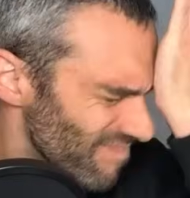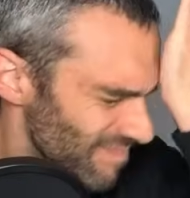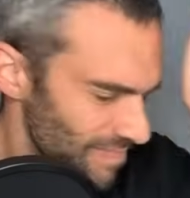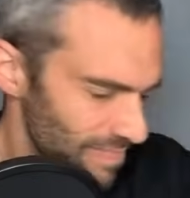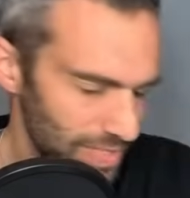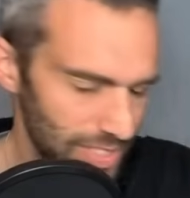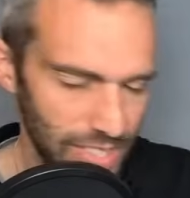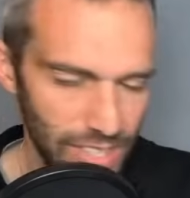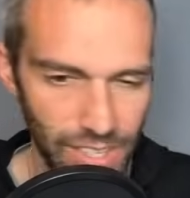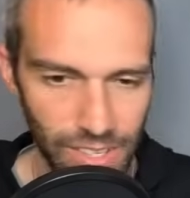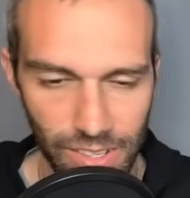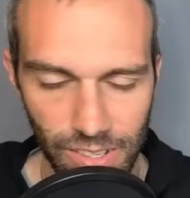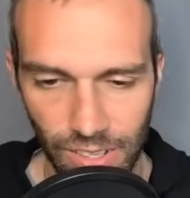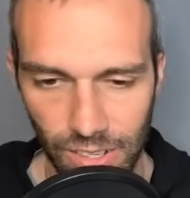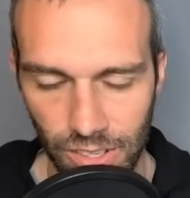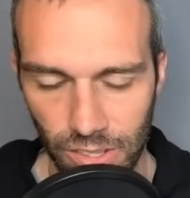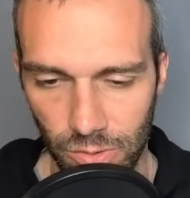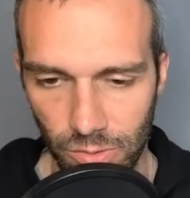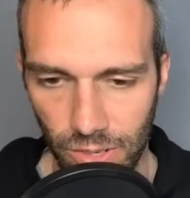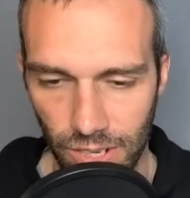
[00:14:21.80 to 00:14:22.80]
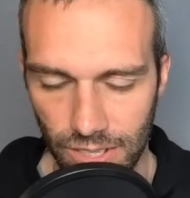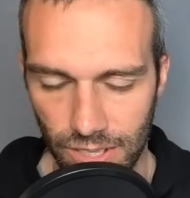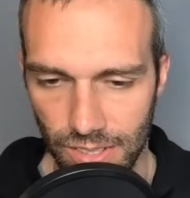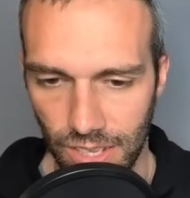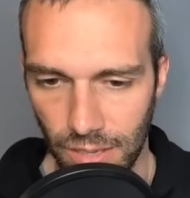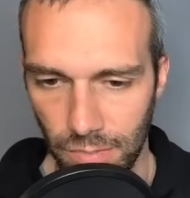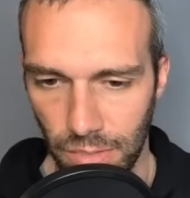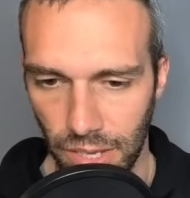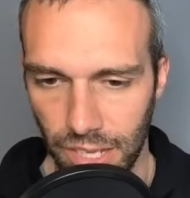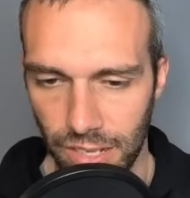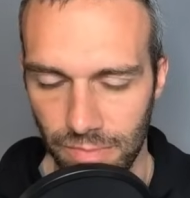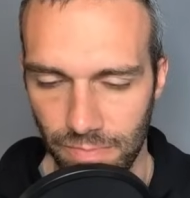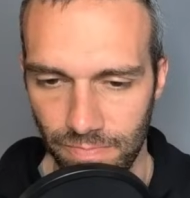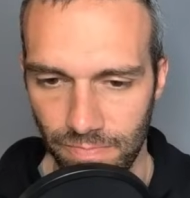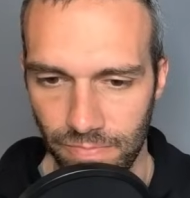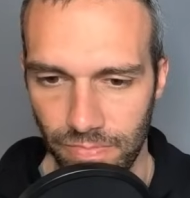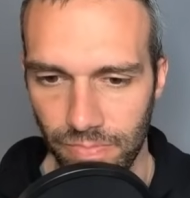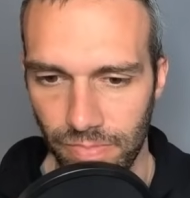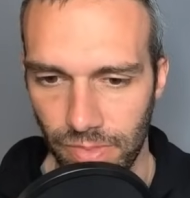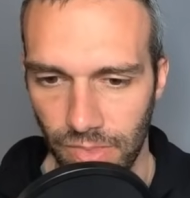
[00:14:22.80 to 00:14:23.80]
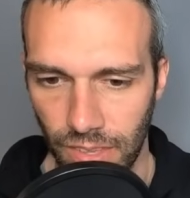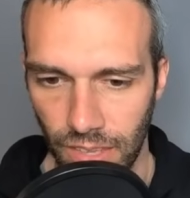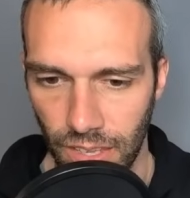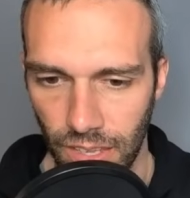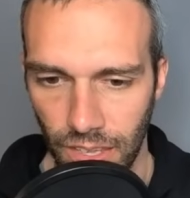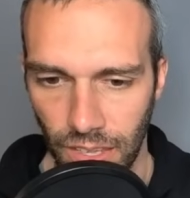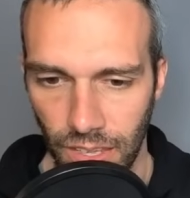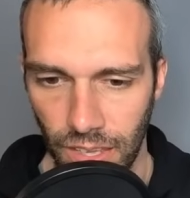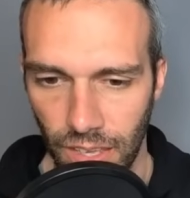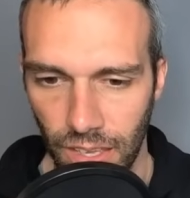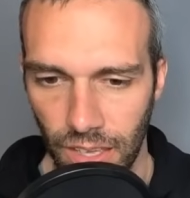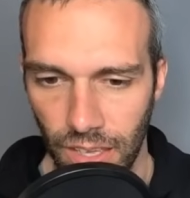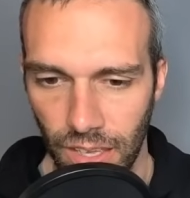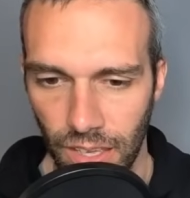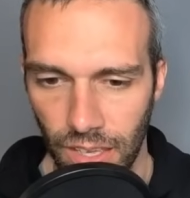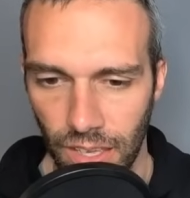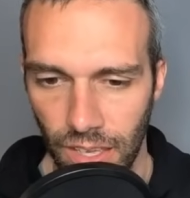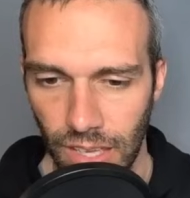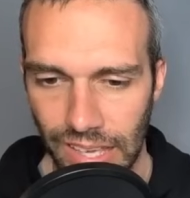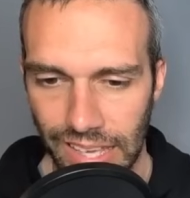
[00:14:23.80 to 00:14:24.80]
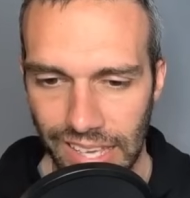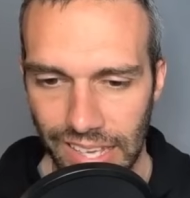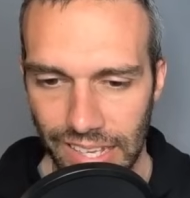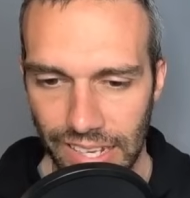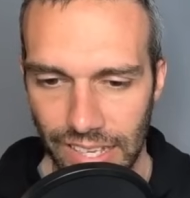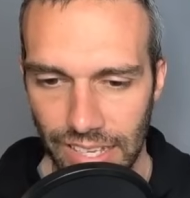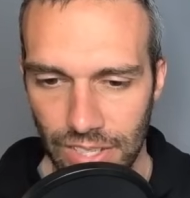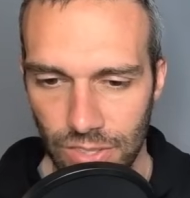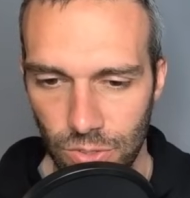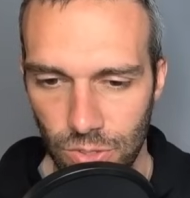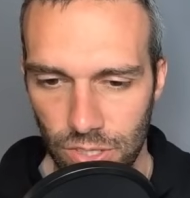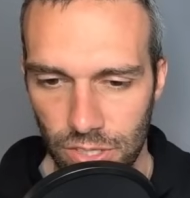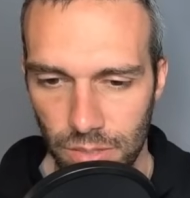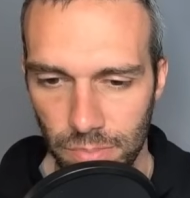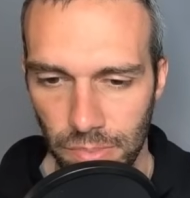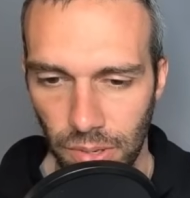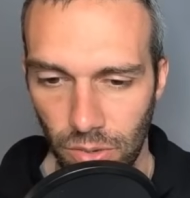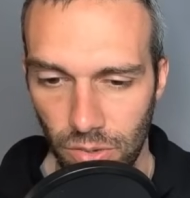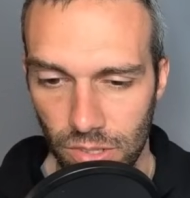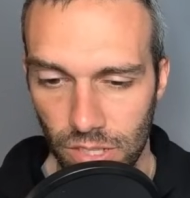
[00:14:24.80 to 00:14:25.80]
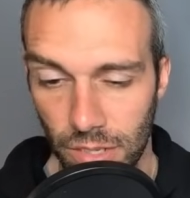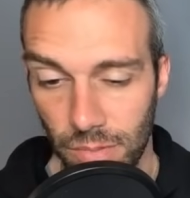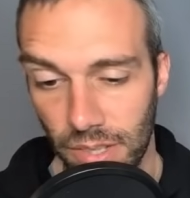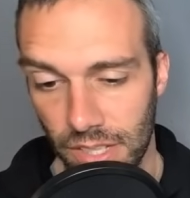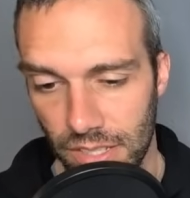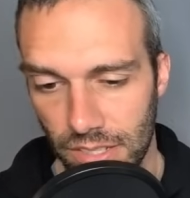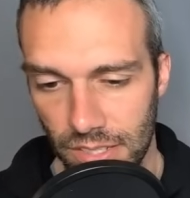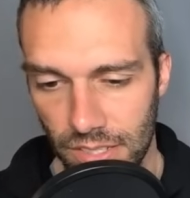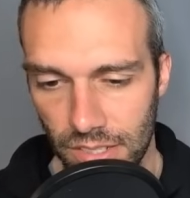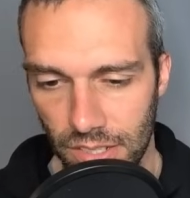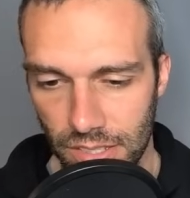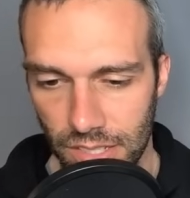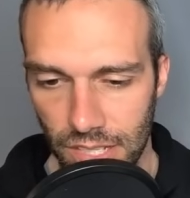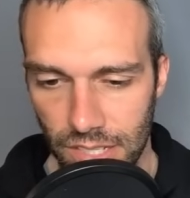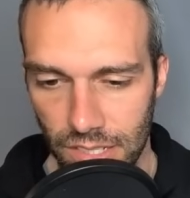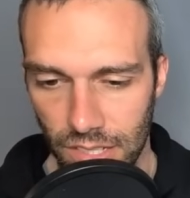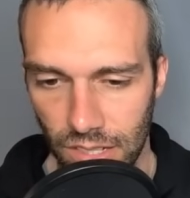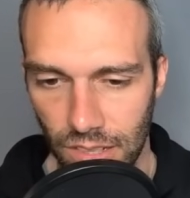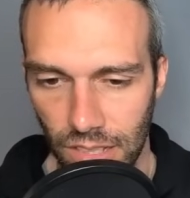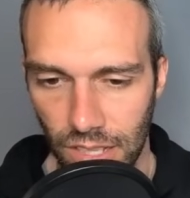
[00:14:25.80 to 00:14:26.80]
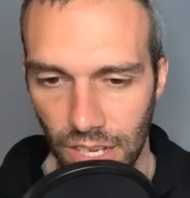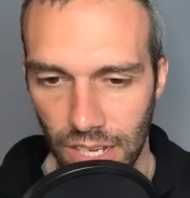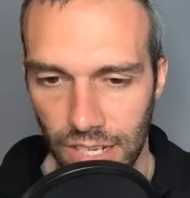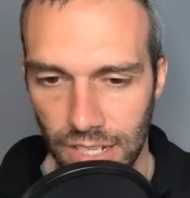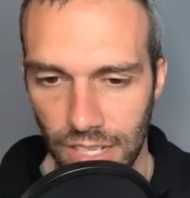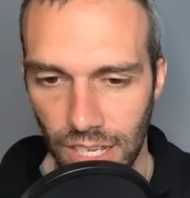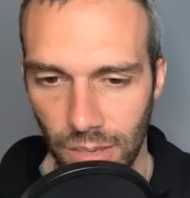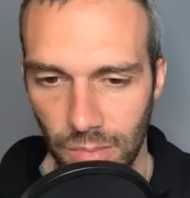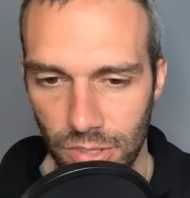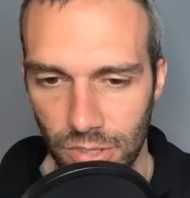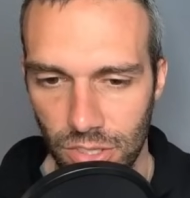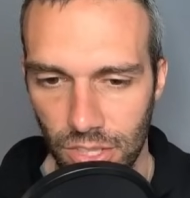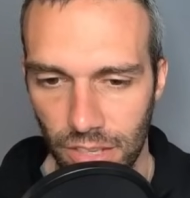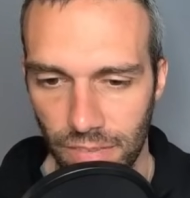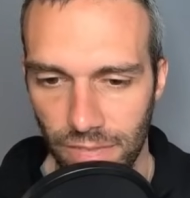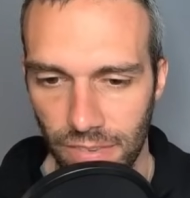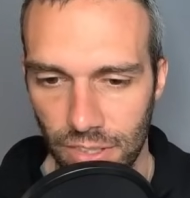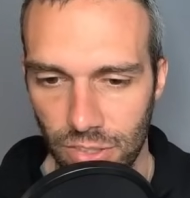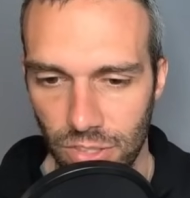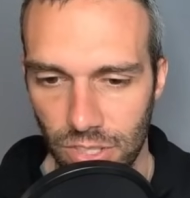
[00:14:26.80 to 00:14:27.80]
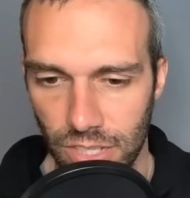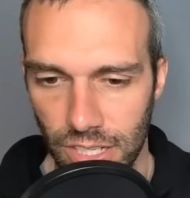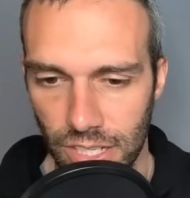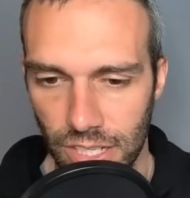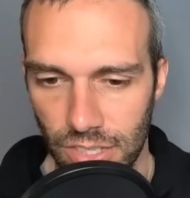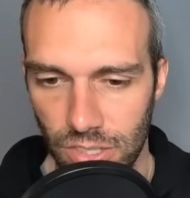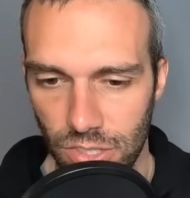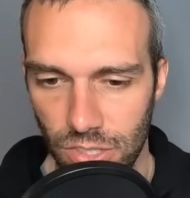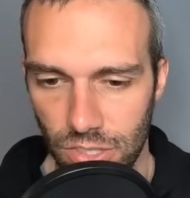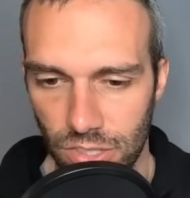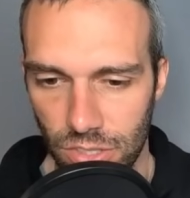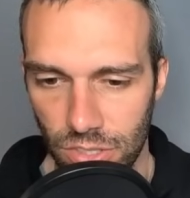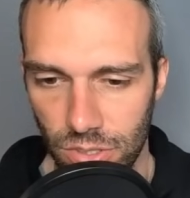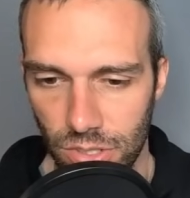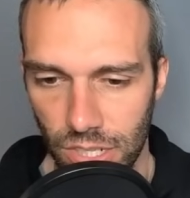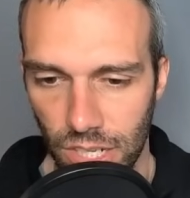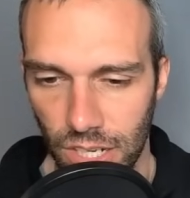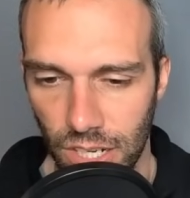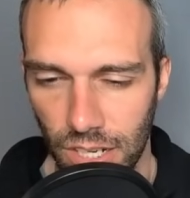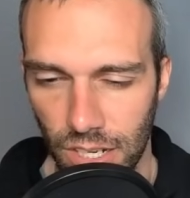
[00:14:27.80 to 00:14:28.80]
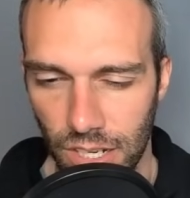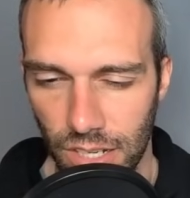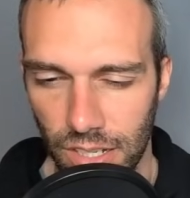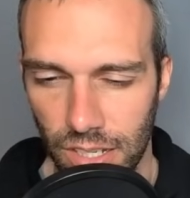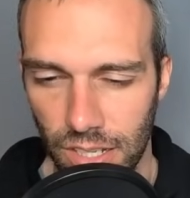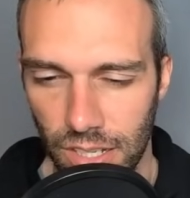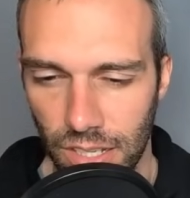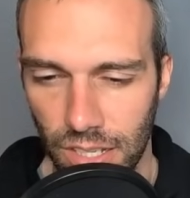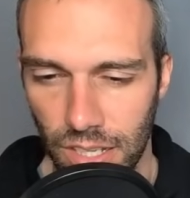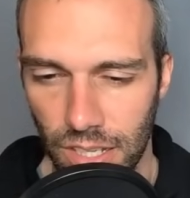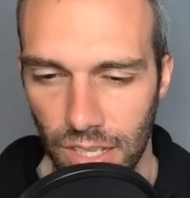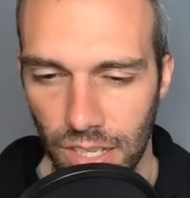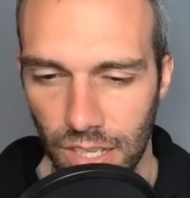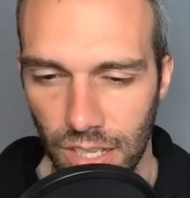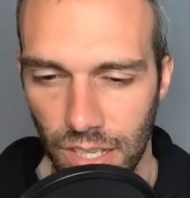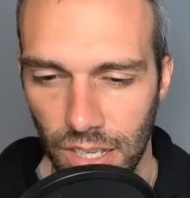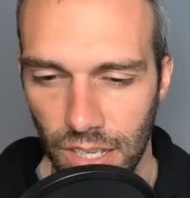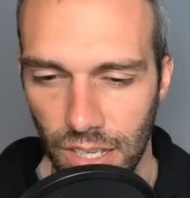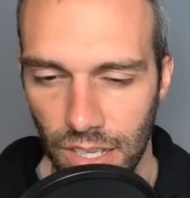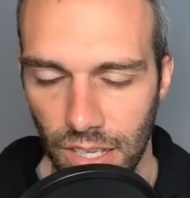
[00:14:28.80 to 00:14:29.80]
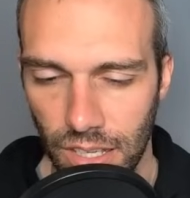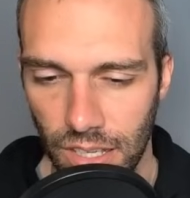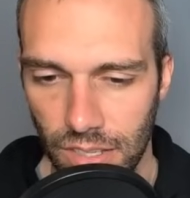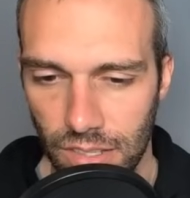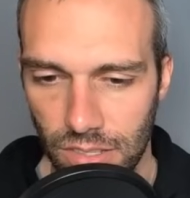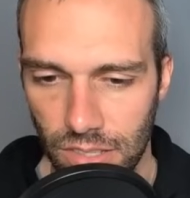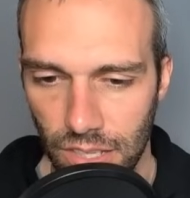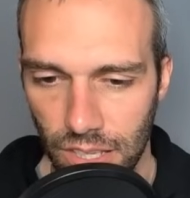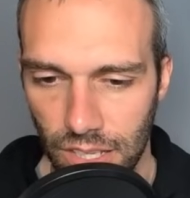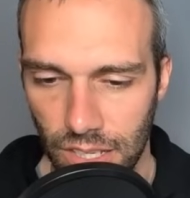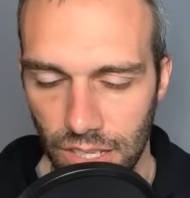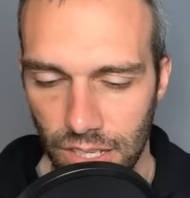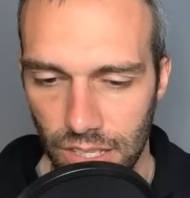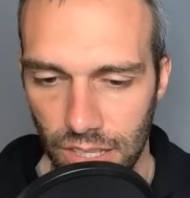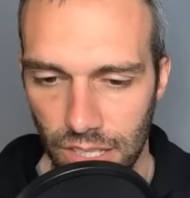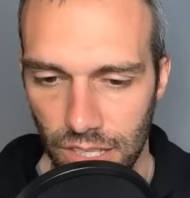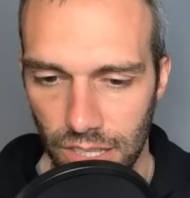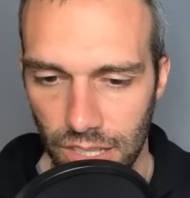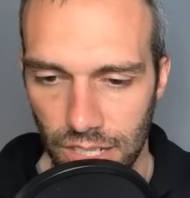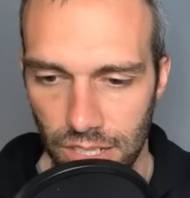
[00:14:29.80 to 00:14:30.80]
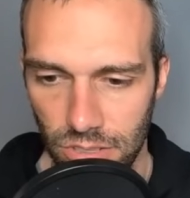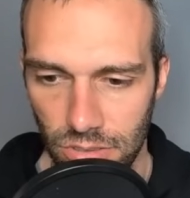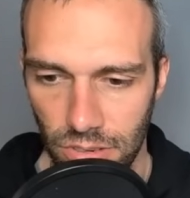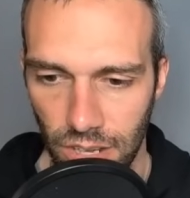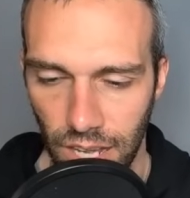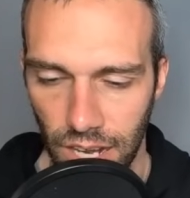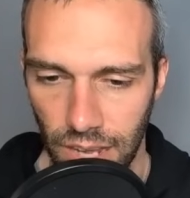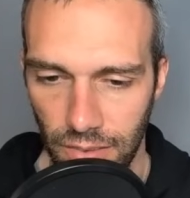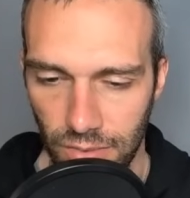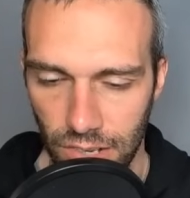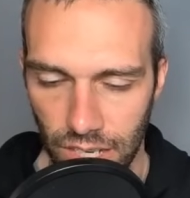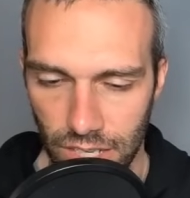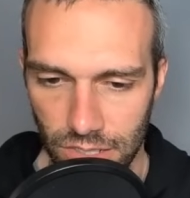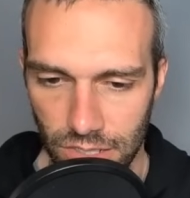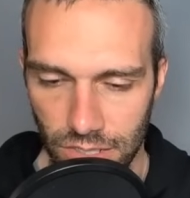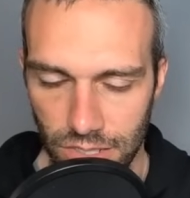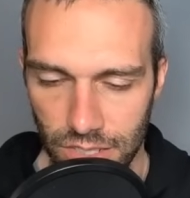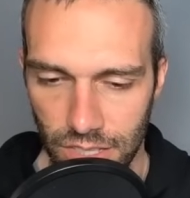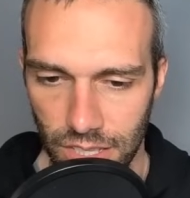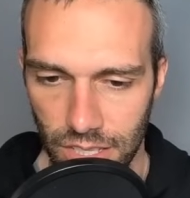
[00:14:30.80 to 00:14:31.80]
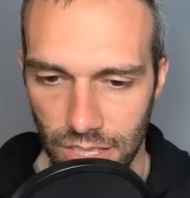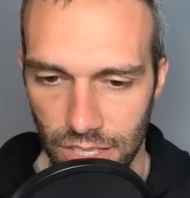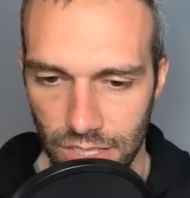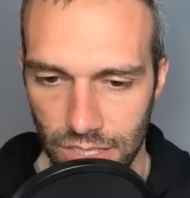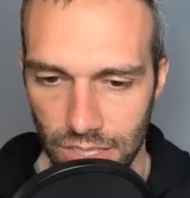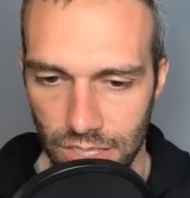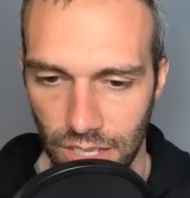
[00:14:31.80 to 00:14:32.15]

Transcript: Going to call the Rock Slide bait. It is just a Bone Club. That still does a lot of damage. They eventually get into Dugong. So they clearly do not have an answer to these